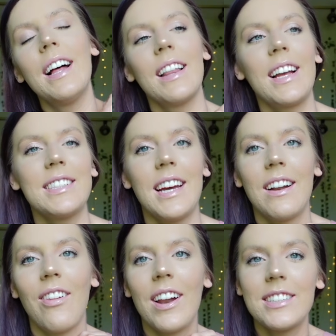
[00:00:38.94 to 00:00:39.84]
like I said,
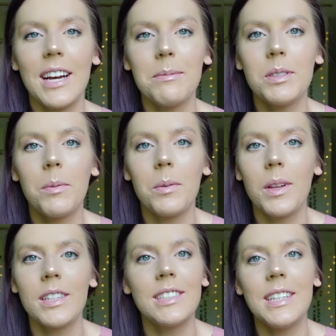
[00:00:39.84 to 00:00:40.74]
a lot of times someone will
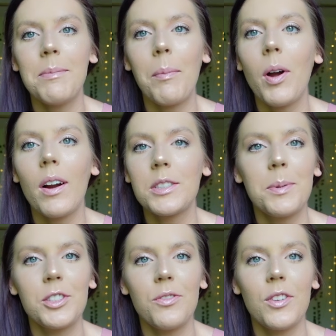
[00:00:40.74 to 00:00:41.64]
like see my progress
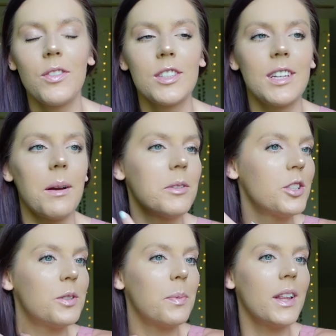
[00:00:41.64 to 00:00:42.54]
picture for the first time and
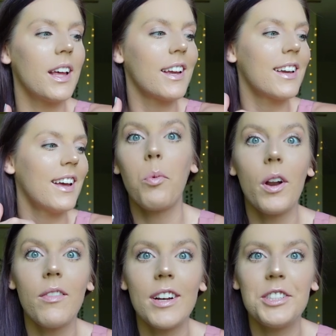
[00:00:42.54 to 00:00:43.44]
just be like,
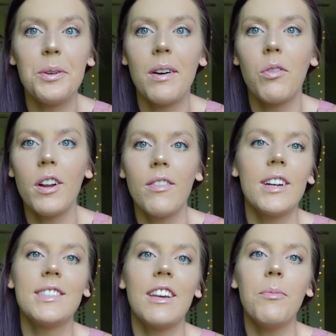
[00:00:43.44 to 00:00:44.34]
what advice do you have? What
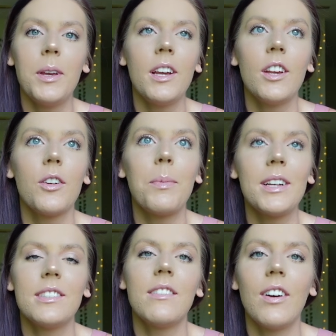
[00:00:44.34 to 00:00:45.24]
advice? Give me your
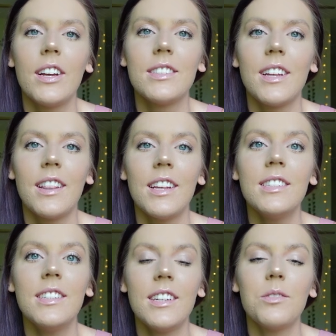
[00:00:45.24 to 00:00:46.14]
best advice. And
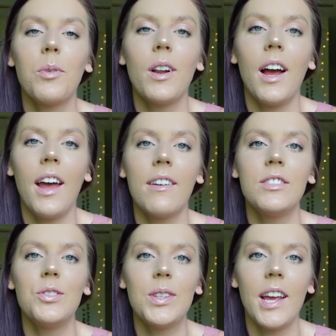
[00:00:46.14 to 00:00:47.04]
this is what I have
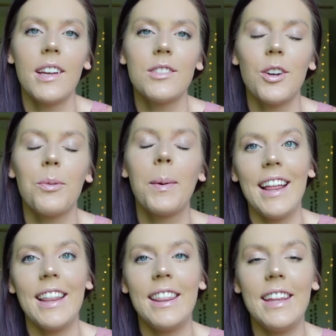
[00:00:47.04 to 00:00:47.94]
to say. So
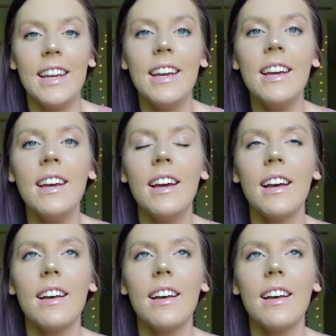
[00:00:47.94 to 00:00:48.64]
the